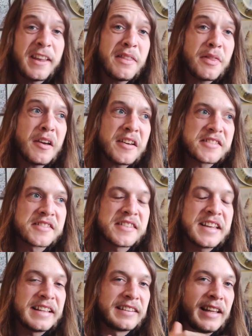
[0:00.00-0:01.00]
and thus,
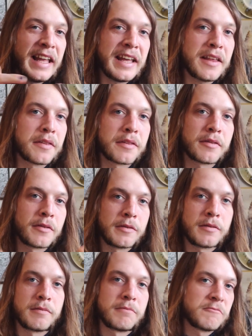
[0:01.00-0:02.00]
at length,
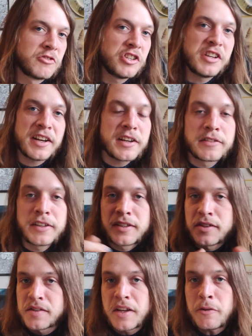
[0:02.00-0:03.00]
genetically
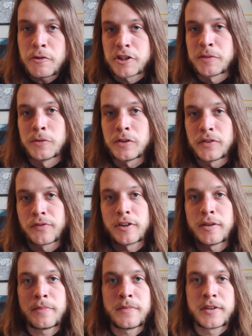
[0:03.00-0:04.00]
distinguishable
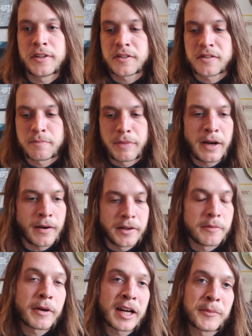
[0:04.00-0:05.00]
from its
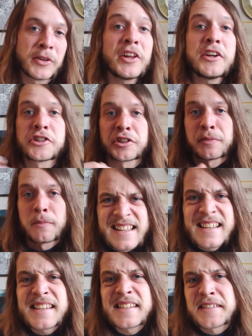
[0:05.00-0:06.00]
parent population.
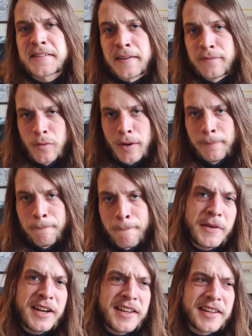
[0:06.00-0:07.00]
This is a tough one.
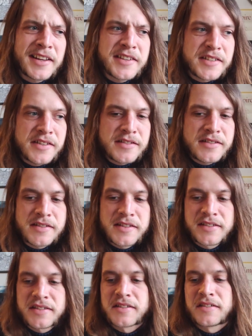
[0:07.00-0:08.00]
In many cases,
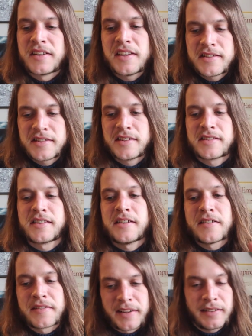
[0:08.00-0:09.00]
it's easy to
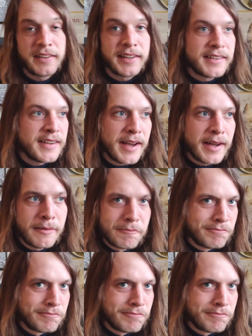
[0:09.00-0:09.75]
tell that, like, yeah,